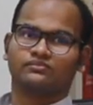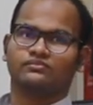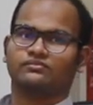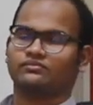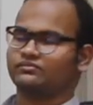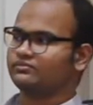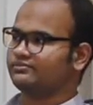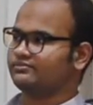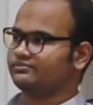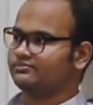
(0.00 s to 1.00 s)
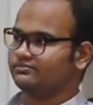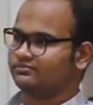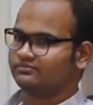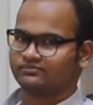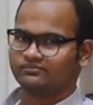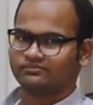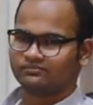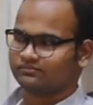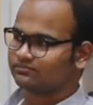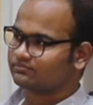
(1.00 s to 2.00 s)

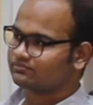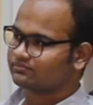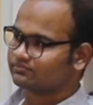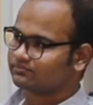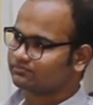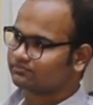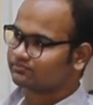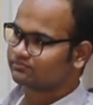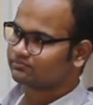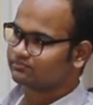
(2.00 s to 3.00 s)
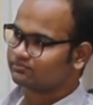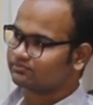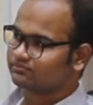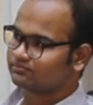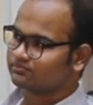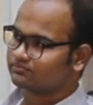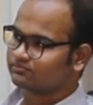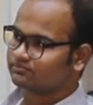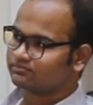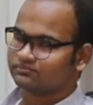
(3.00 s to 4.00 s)

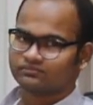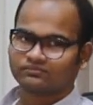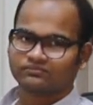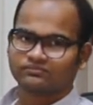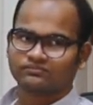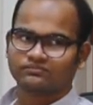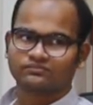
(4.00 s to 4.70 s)
[no speech]